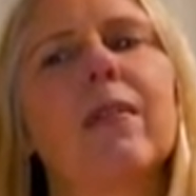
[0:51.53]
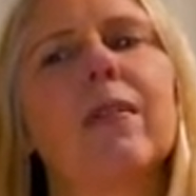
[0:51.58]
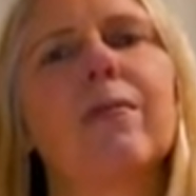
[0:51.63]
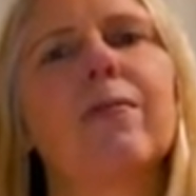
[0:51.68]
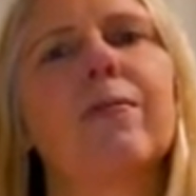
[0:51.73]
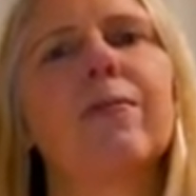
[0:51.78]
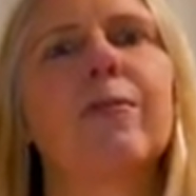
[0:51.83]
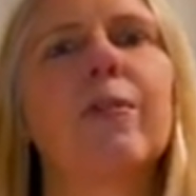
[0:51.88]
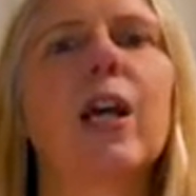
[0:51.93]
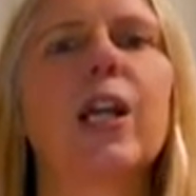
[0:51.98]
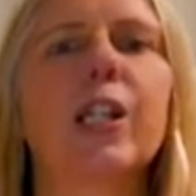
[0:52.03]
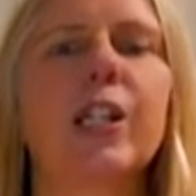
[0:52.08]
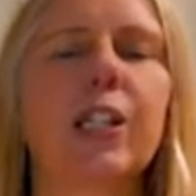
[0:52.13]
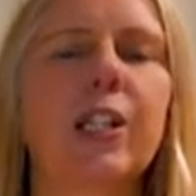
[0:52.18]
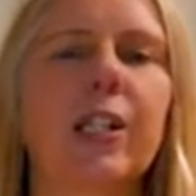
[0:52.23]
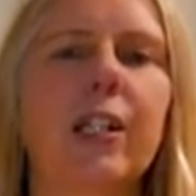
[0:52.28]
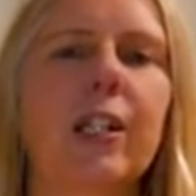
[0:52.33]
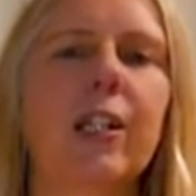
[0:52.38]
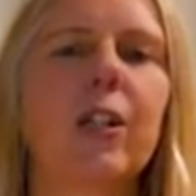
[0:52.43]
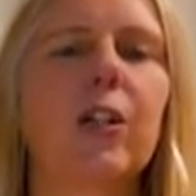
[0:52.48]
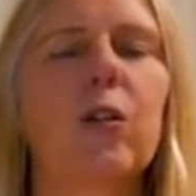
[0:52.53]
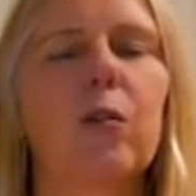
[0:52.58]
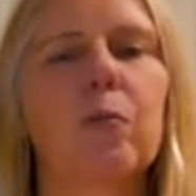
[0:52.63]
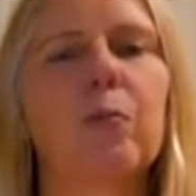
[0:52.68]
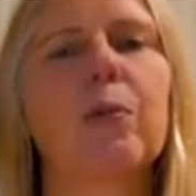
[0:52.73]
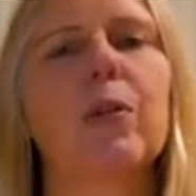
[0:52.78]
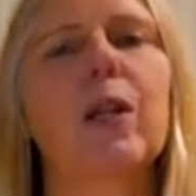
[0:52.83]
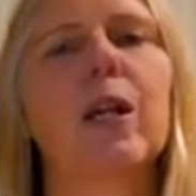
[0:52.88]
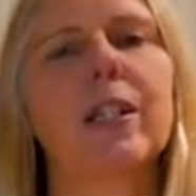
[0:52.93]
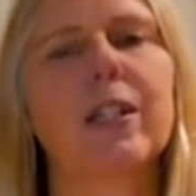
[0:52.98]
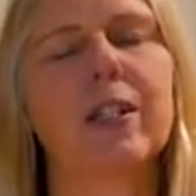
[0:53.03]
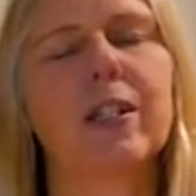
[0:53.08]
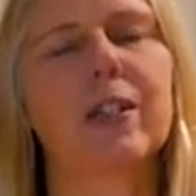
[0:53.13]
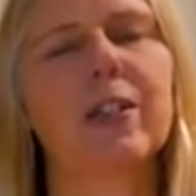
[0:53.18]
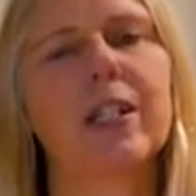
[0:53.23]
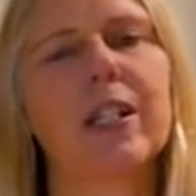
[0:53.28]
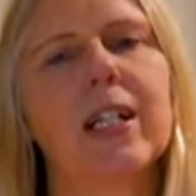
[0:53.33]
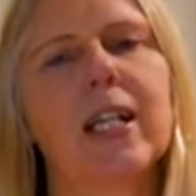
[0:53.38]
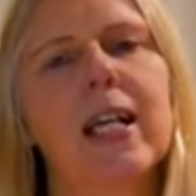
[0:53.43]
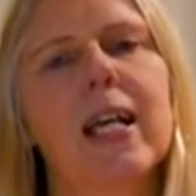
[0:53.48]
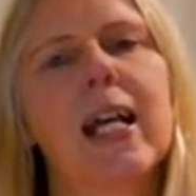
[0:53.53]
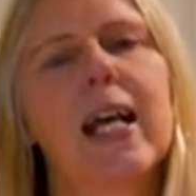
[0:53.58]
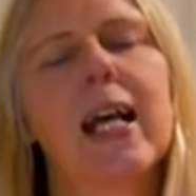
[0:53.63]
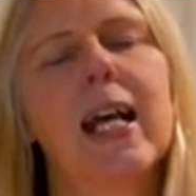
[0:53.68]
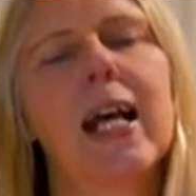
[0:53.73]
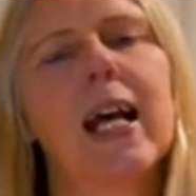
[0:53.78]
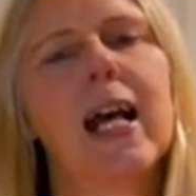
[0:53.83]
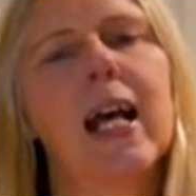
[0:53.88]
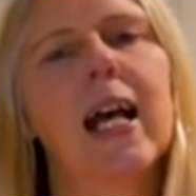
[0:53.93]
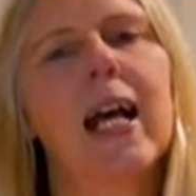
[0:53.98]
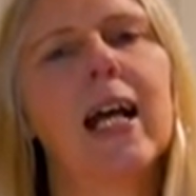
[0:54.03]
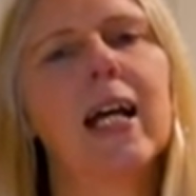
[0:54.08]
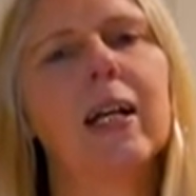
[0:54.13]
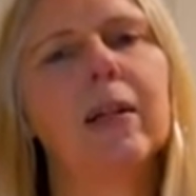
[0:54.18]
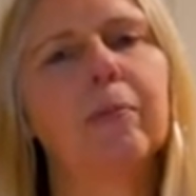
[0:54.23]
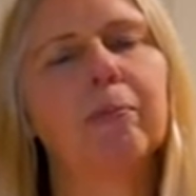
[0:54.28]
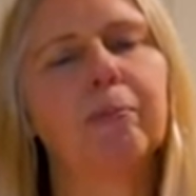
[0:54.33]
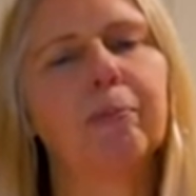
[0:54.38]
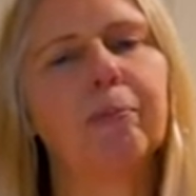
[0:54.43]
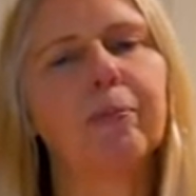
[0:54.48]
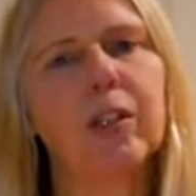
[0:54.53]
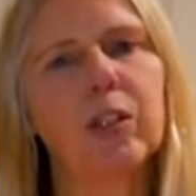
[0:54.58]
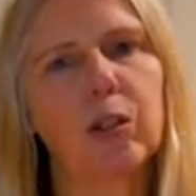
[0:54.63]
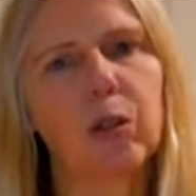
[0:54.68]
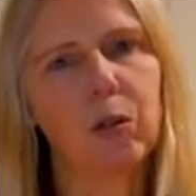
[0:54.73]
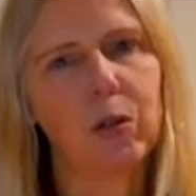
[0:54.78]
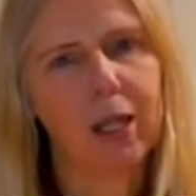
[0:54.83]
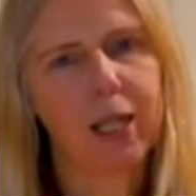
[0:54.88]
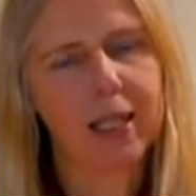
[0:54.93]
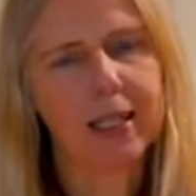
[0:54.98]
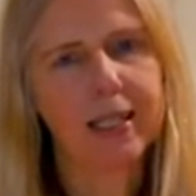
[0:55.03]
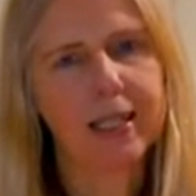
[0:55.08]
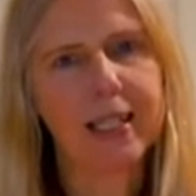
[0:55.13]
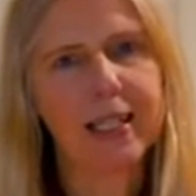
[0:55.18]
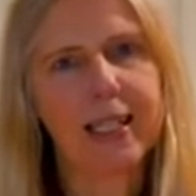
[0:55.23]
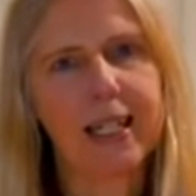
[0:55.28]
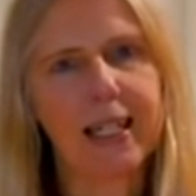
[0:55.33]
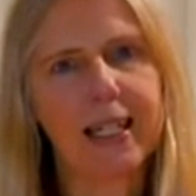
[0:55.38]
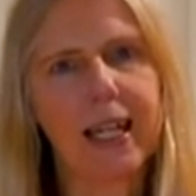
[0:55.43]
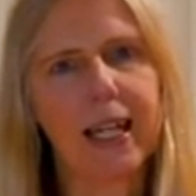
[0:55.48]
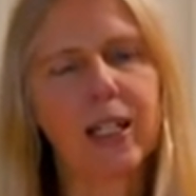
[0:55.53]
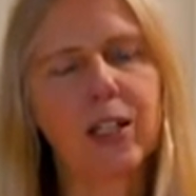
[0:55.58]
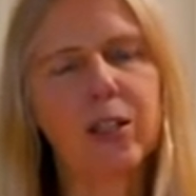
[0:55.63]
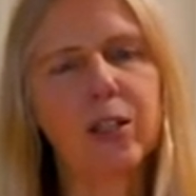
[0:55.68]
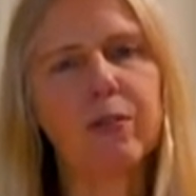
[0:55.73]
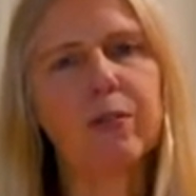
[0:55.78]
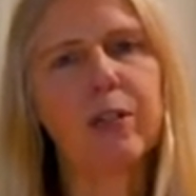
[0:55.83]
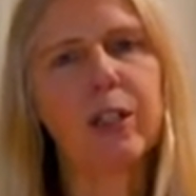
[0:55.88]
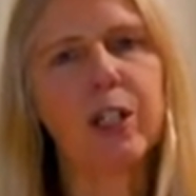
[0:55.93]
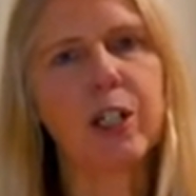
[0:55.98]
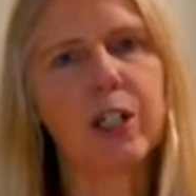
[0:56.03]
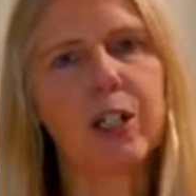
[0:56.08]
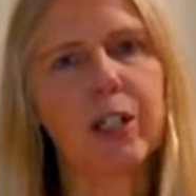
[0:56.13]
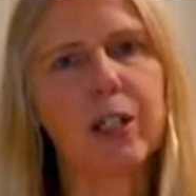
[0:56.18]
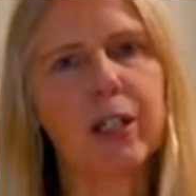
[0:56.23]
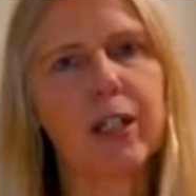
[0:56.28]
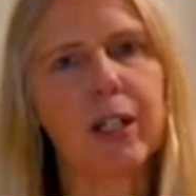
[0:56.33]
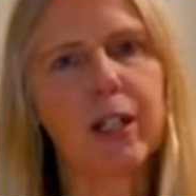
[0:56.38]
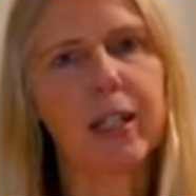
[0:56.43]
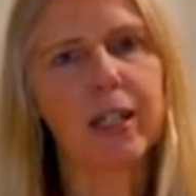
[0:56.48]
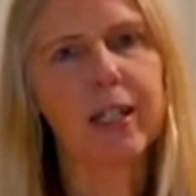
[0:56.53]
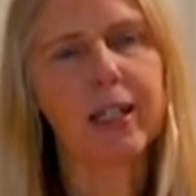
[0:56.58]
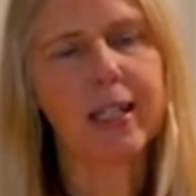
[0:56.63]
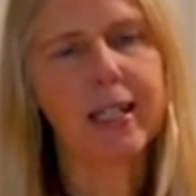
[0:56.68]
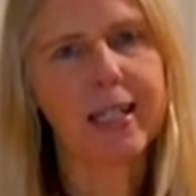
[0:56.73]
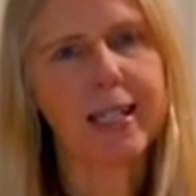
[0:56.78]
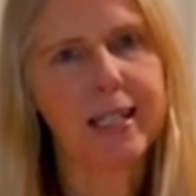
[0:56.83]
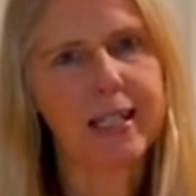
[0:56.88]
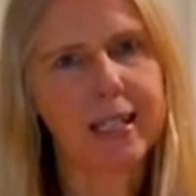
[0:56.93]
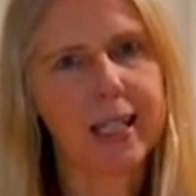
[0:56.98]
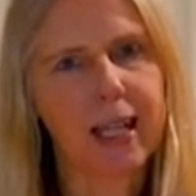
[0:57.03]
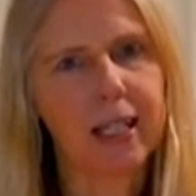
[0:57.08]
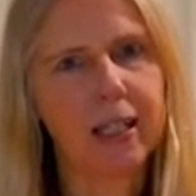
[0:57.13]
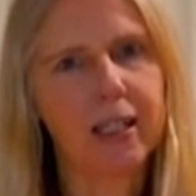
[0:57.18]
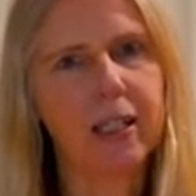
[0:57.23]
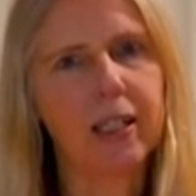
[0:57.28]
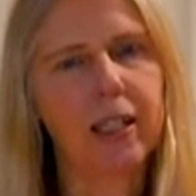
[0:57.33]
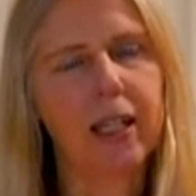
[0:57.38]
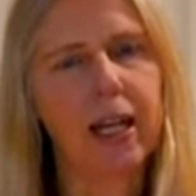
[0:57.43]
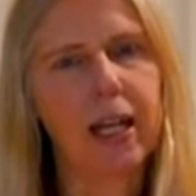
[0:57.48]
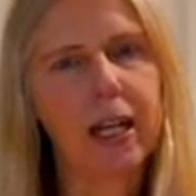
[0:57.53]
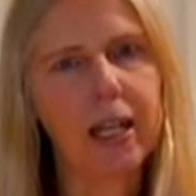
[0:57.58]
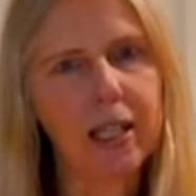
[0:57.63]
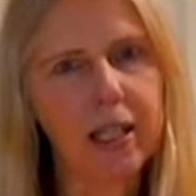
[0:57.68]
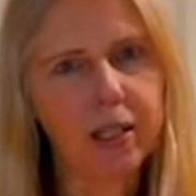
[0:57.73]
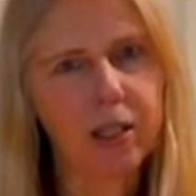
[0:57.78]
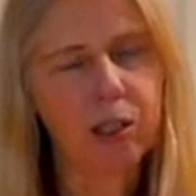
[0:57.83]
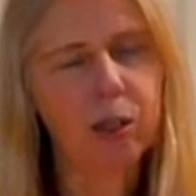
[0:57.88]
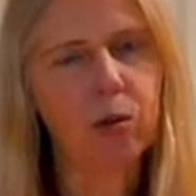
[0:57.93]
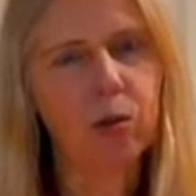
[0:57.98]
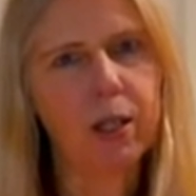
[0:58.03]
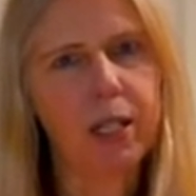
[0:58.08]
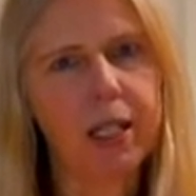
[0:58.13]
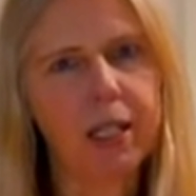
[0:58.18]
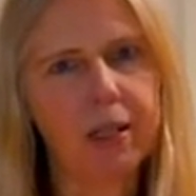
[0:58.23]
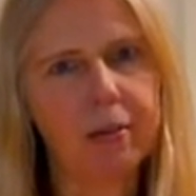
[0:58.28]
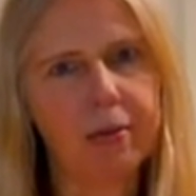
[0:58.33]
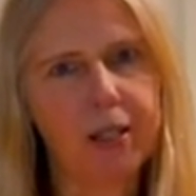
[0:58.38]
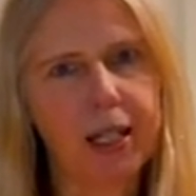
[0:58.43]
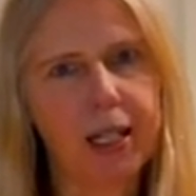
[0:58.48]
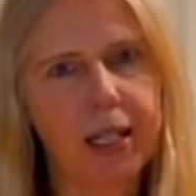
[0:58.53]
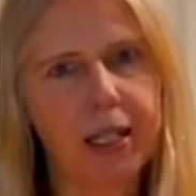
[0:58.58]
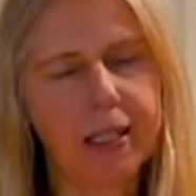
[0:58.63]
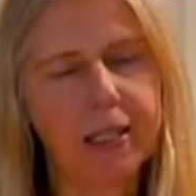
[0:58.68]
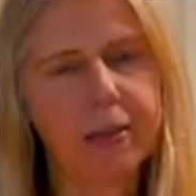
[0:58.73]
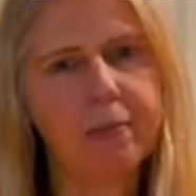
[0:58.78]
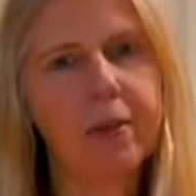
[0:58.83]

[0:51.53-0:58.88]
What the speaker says: fresh, product. So as I said, extra virgin is then the highest grade of that.